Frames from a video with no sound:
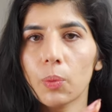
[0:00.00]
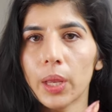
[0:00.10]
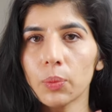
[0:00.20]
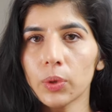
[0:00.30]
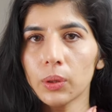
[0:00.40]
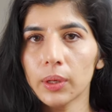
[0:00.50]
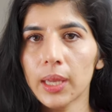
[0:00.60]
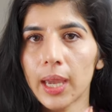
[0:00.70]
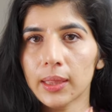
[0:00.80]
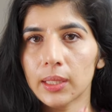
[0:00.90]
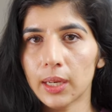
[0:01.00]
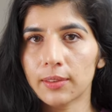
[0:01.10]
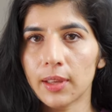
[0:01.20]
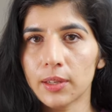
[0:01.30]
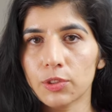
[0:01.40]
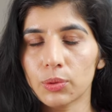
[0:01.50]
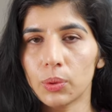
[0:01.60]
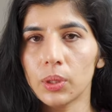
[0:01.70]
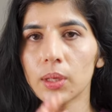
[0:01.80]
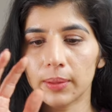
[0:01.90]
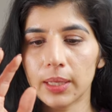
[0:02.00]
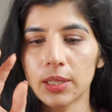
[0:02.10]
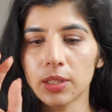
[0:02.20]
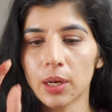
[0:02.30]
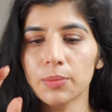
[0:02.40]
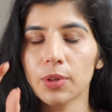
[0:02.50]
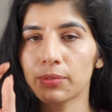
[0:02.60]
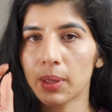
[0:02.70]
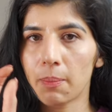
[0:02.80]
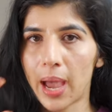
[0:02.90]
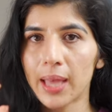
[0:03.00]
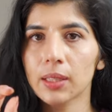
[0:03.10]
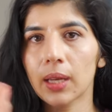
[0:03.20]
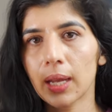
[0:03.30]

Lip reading: when we're looking at the data scientist role in terms of the math